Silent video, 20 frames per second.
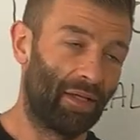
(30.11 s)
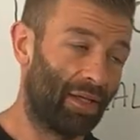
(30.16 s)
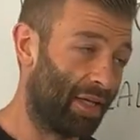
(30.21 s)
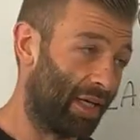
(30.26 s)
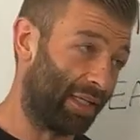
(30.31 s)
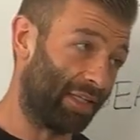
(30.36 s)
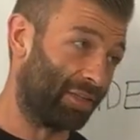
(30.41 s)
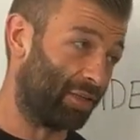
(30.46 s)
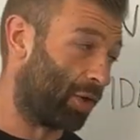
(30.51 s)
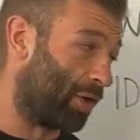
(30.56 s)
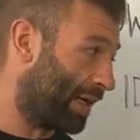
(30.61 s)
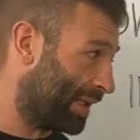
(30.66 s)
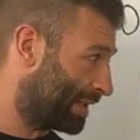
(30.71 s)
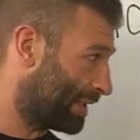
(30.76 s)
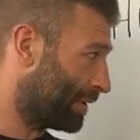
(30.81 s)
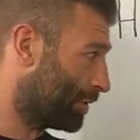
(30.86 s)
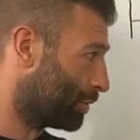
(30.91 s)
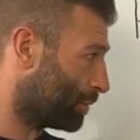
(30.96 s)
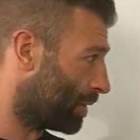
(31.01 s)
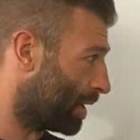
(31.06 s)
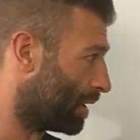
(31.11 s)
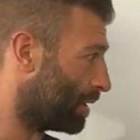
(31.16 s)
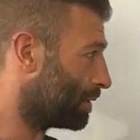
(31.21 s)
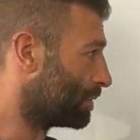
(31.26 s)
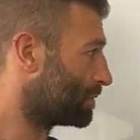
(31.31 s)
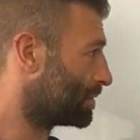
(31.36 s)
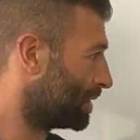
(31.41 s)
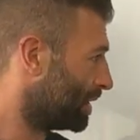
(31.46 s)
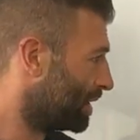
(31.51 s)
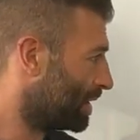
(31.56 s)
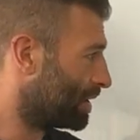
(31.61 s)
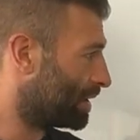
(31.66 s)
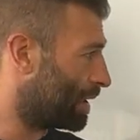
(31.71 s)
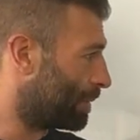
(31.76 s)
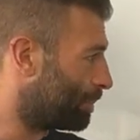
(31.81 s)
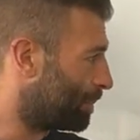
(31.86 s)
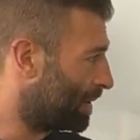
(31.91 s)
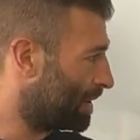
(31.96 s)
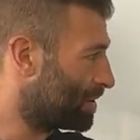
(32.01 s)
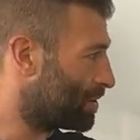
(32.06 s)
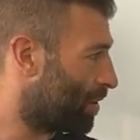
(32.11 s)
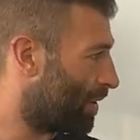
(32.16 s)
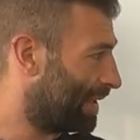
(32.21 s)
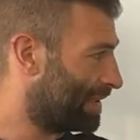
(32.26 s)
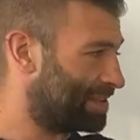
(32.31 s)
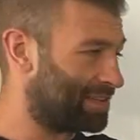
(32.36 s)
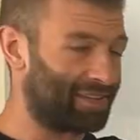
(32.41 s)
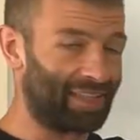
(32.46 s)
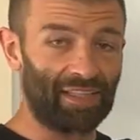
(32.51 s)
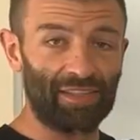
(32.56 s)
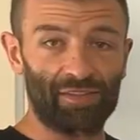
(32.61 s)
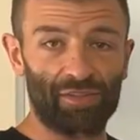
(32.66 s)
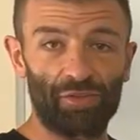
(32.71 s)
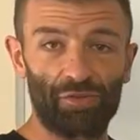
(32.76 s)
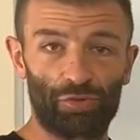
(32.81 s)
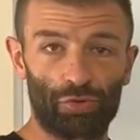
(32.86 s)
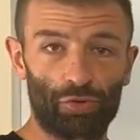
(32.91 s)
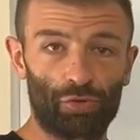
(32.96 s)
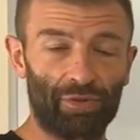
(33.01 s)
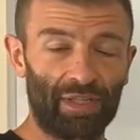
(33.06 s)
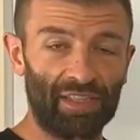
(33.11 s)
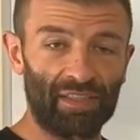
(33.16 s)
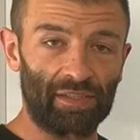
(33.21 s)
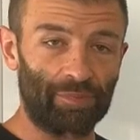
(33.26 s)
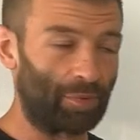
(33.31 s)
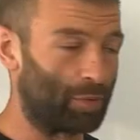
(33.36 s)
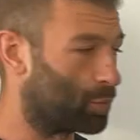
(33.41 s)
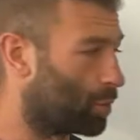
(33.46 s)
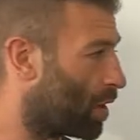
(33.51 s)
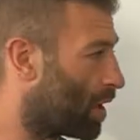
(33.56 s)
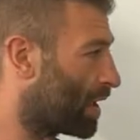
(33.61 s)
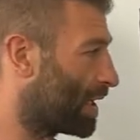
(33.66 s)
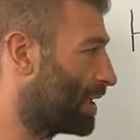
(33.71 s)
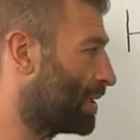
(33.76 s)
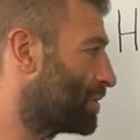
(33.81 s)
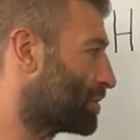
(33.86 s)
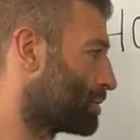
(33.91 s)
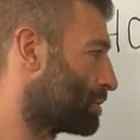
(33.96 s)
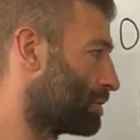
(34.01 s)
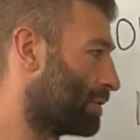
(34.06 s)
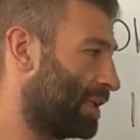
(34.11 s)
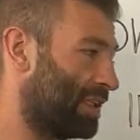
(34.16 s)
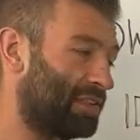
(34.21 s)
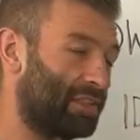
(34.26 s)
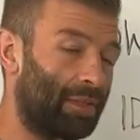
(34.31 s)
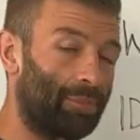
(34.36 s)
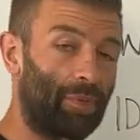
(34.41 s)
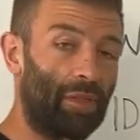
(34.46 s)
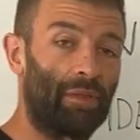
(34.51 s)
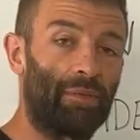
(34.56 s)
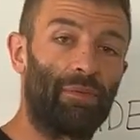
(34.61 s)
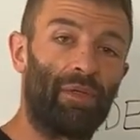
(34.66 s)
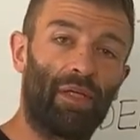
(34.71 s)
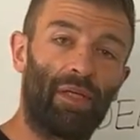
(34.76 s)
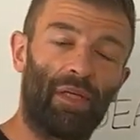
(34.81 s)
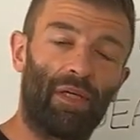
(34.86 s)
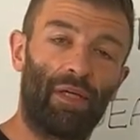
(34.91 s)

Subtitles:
In an ideal world, there'd be nice sets of drawings, there'd be working drawings, there'd be